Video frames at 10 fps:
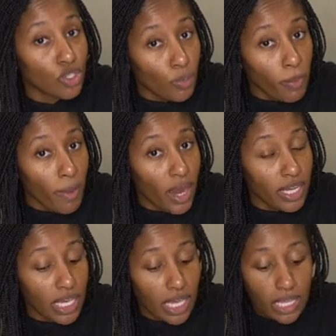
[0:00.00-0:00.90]

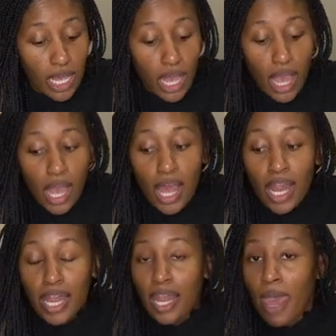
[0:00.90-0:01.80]
supermarket,
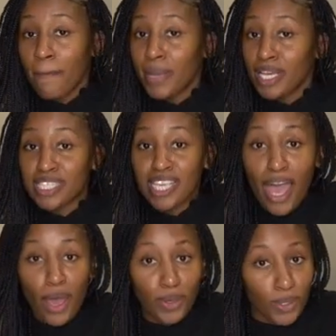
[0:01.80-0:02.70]
let me
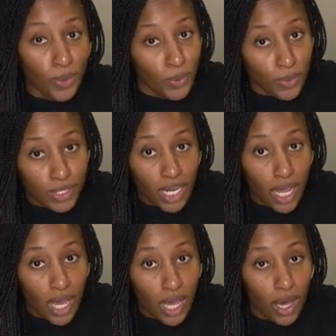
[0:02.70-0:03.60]
tell you,
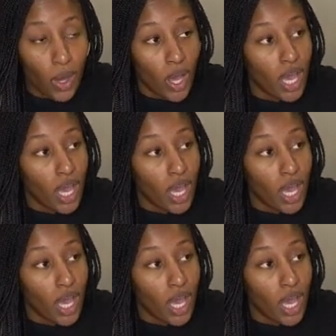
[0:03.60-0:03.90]
child,